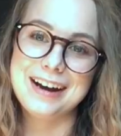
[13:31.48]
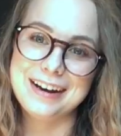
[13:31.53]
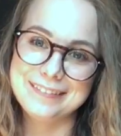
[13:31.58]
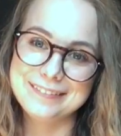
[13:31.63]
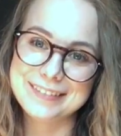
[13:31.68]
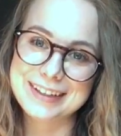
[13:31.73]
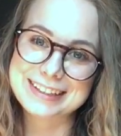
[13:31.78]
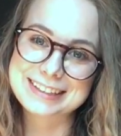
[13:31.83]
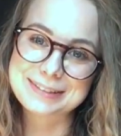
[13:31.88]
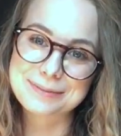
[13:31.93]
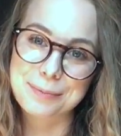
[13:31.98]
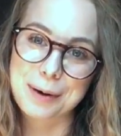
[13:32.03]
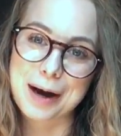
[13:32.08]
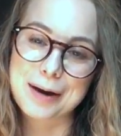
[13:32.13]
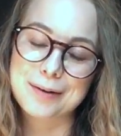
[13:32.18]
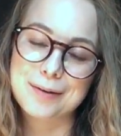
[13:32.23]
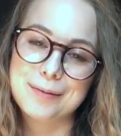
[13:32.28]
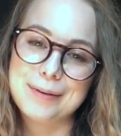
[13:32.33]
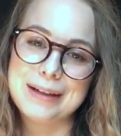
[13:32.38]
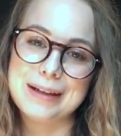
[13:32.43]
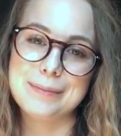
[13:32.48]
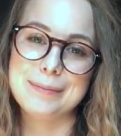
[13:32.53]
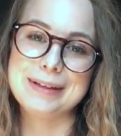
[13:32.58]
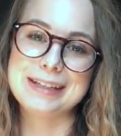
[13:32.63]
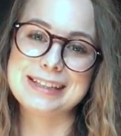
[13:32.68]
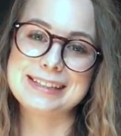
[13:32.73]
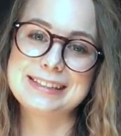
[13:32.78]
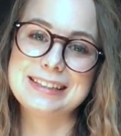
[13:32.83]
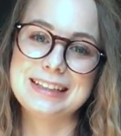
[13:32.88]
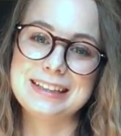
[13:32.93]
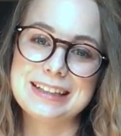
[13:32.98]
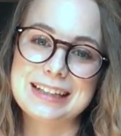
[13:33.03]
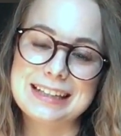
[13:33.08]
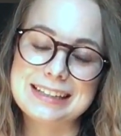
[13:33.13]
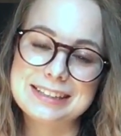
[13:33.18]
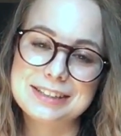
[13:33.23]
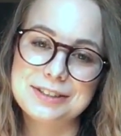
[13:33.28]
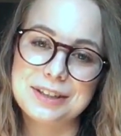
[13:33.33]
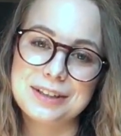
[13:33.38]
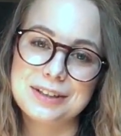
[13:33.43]
That's probably the biggest thing
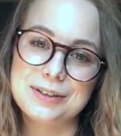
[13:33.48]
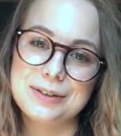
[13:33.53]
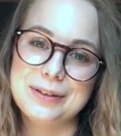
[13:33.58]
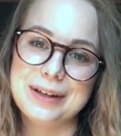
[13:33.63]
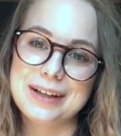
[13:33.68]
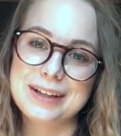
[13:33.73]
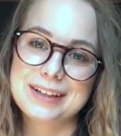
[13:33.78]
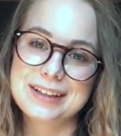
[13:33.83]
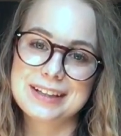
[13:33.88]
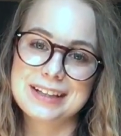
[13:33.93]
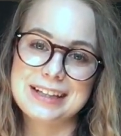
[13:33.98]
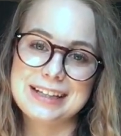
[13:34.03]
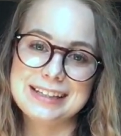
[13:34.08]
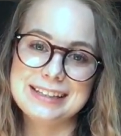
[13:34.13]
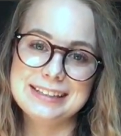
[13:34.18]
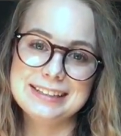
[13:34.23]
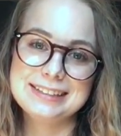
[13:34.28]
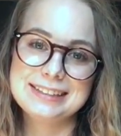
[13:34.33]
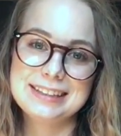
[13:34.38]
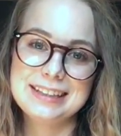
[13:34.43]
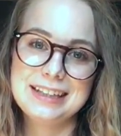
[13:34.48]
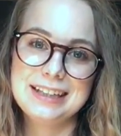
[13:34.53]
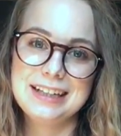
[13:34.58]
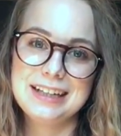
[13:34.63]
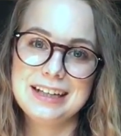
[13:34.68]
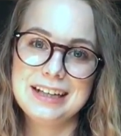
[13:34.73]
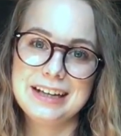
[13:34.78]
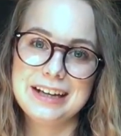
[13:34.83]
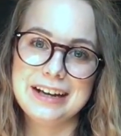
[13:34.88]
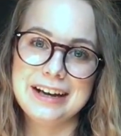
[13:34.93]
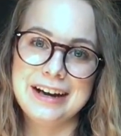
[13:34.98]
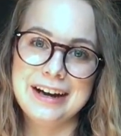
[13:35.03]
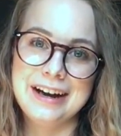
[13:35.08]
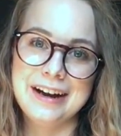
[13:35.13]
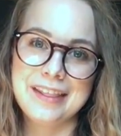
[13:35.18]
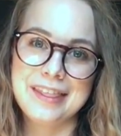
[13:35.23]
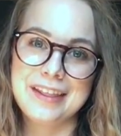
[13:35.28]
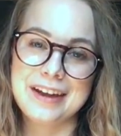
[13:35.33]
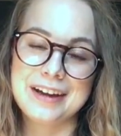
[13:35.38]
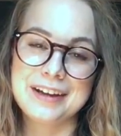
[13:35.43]
that I struggle with, is
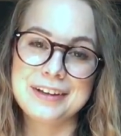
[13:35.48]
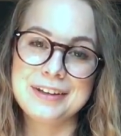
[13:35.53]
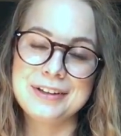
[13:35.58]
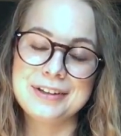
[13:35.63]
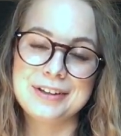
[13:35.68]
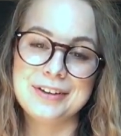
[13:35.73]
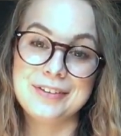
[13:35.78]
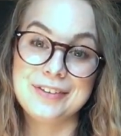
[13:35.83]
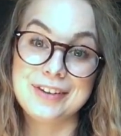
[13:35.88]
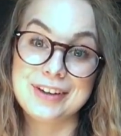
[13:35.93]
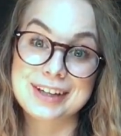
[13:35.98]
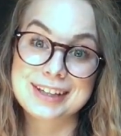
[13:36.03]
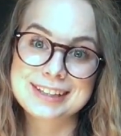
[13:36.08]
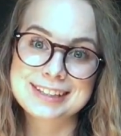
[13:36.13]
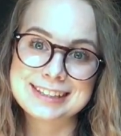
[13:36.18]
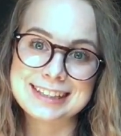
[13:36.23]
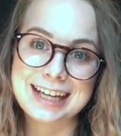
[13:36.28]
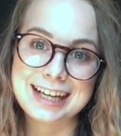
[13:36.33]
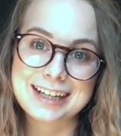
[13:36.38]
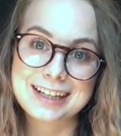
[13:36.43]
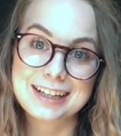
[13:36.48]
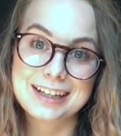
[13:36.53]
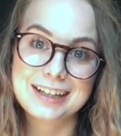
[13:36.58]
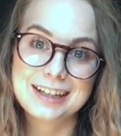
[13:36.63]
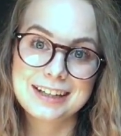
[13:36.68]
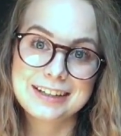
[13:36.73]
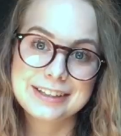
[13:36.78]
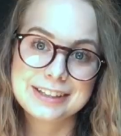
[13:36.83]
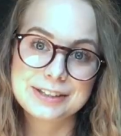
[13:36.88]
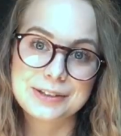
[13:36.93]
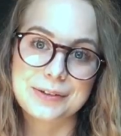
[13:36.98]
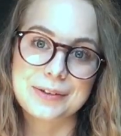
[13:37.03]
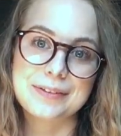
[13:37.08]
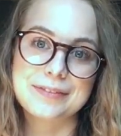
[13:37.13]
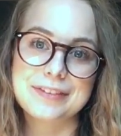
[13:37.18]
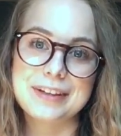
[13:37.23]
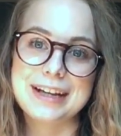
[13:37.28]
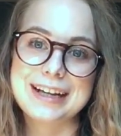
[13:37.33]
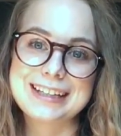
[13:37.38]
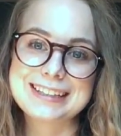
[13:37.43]
the you don't look sick
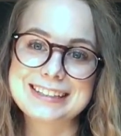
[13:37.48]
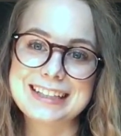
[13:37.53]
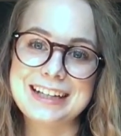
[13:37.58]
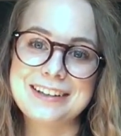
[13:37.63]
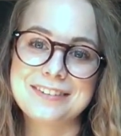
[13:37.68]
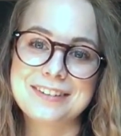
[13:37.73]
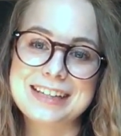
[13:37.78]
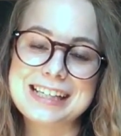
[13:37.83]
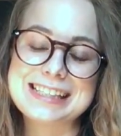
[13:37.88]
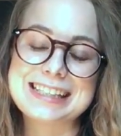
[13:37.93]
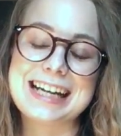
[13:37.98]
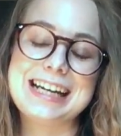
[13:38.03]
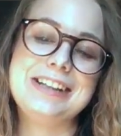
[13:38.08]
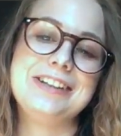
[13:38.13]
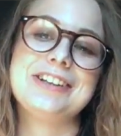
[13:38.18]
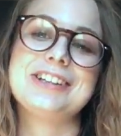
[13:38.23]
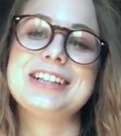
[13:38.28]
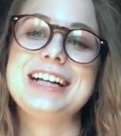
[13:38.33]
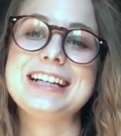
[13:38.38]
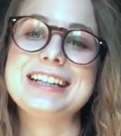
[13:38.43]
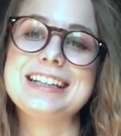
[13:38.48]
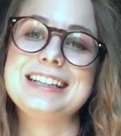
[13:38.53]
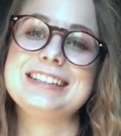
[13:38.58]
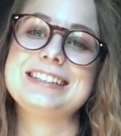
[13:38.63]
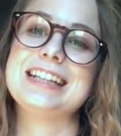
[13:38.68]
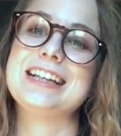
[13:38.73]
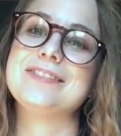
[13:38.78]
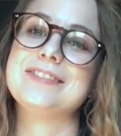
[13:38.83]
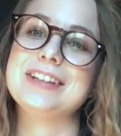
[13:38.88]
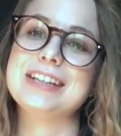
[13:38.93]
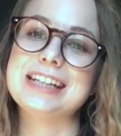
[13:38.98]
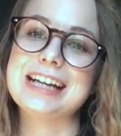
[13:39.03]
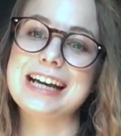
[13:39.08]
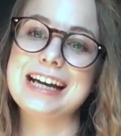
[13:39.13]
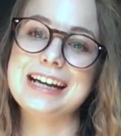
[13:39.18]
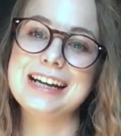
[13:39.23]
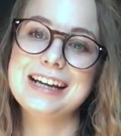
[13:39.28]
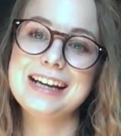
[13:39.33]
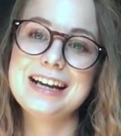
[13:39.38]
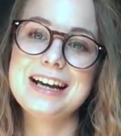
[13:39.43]
sort of things, because I look like this every
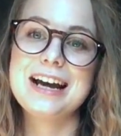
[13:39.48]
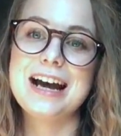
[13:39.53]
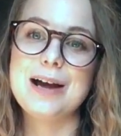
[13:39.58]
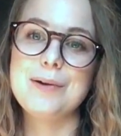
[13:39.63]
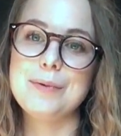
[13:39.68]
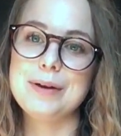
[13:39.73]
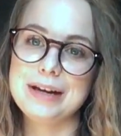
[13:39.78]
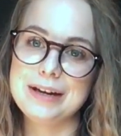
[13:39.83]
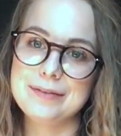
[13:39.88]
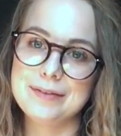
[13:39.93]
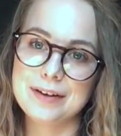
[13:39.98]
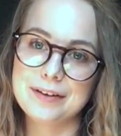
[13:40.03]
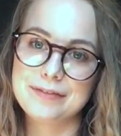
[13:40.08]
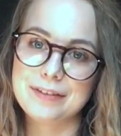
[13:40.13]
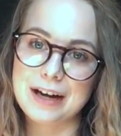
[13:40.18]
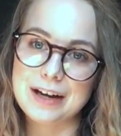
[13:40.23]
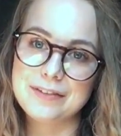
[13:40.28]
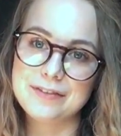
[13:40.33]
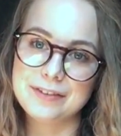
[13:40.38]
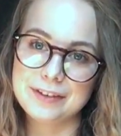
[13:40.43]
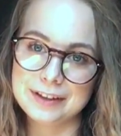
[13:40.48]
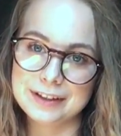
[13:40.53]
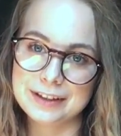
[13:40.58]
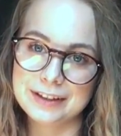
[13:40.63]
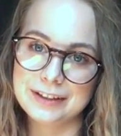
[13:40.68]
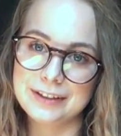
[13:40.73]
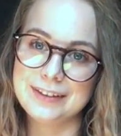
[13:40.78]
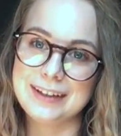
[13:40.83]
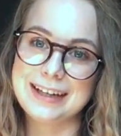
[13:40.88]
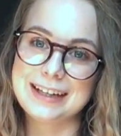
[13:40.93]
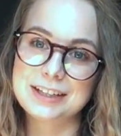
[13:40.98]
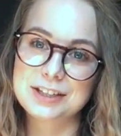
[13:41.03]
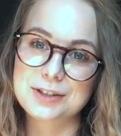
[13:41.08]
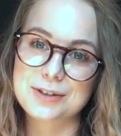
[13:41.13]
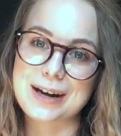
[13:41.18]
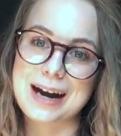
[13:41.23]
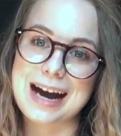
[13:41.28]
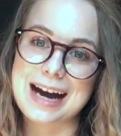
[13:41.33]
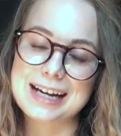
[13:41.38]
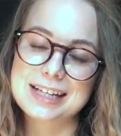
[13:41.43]
day. I mean, even if I feel
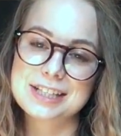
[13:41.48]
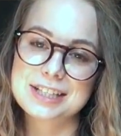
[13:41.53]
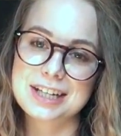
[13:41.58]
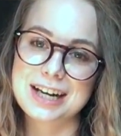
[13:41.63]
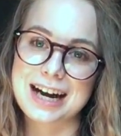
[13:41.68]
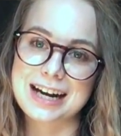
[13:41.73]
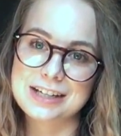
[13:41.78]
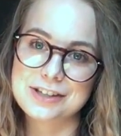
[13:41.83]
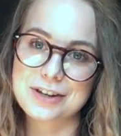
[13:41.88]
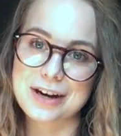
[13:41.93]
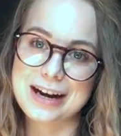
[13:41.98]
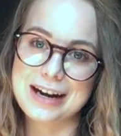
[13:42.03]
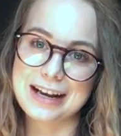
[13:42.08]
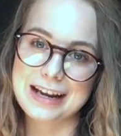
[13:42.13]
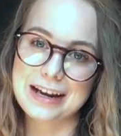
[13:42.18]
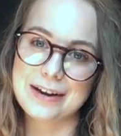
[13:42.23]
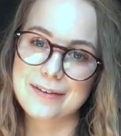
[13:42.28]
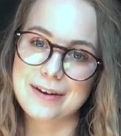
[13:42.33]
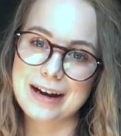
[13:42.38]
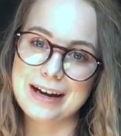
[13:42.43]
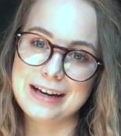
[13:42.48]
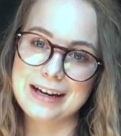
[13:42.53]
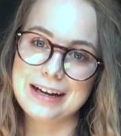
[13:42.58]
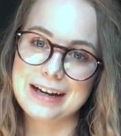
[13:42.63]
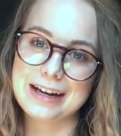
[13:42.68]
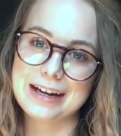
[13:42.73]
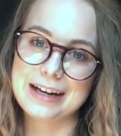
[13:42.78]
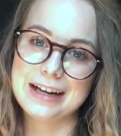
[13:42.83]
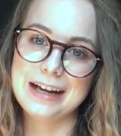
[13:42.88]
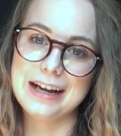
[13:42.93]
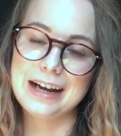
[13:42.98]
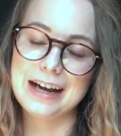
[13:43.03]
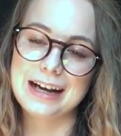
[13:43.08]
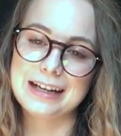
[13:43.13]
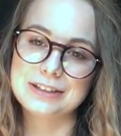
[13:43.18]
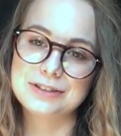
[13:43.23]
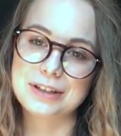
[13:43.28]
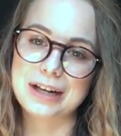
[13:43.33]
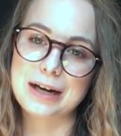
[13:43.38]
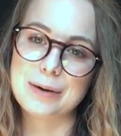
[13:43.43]
like trash, I try to get ready, and
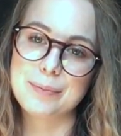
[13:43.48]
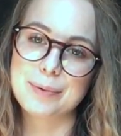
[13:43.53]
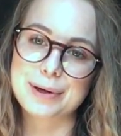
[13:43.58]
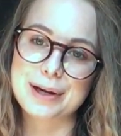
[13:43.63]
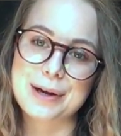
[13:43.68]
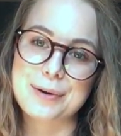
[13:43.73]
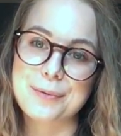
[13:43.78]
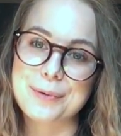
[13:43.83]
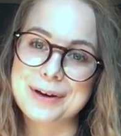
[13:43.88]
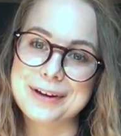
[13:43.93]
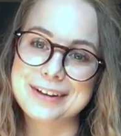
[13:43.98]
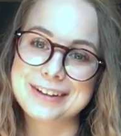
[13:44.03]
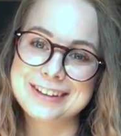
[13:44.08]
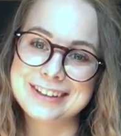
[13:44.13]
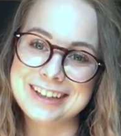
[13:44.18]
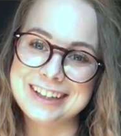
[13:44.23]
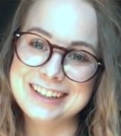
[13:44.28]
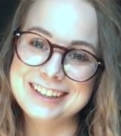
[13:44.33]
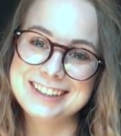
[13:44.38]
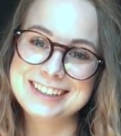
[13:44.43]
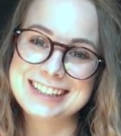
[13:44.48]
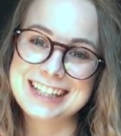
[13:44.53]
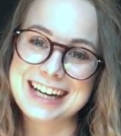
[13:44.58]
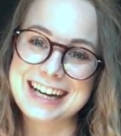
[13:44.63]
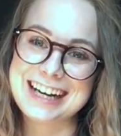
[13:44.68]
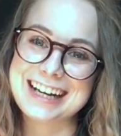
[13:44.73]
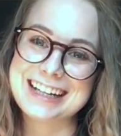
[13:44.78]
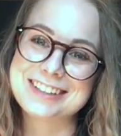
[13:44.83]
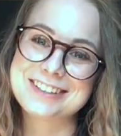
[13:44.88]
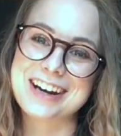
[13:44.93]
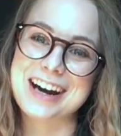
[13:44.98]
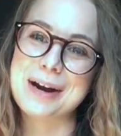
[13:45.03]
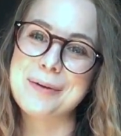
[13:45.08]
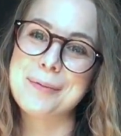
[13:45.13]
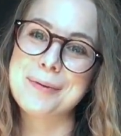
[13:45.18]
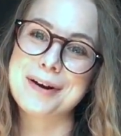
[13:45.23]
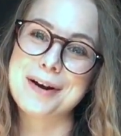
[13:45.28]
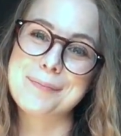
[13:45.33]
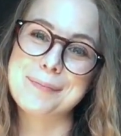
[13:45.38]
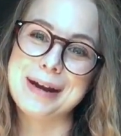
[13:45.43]
I try to put on real clothes, and I
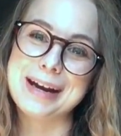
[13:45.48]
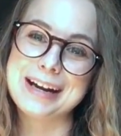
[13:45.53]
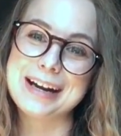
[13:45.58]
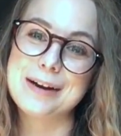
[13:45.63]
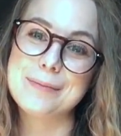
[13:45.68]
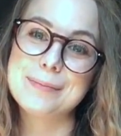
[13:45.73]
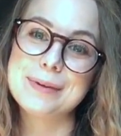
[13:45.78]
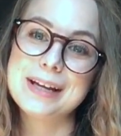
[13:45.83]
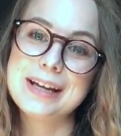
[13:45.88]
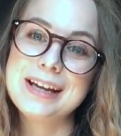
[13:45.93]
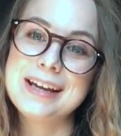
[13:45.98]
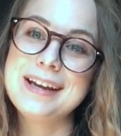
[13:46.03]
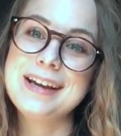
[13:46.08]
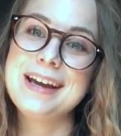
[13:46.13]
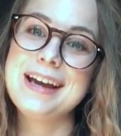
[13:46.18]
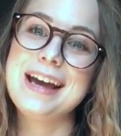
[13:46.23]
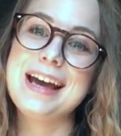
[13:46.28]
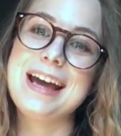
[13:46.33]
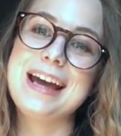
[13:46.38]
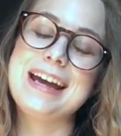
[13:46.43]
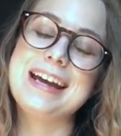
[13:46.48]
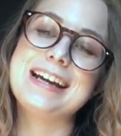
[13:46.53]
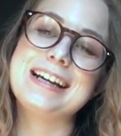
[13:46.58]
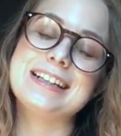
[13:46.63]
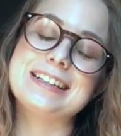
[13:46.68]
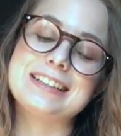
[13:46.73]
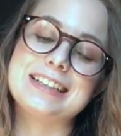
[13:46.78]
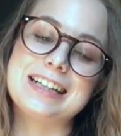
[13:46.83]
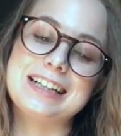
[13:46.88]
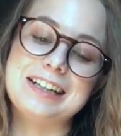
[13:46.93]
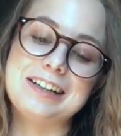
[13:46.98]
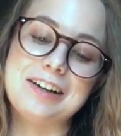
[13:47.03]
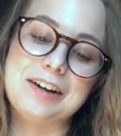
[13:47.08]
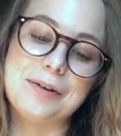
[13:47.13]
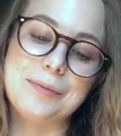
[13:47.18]
try to put on makeup, and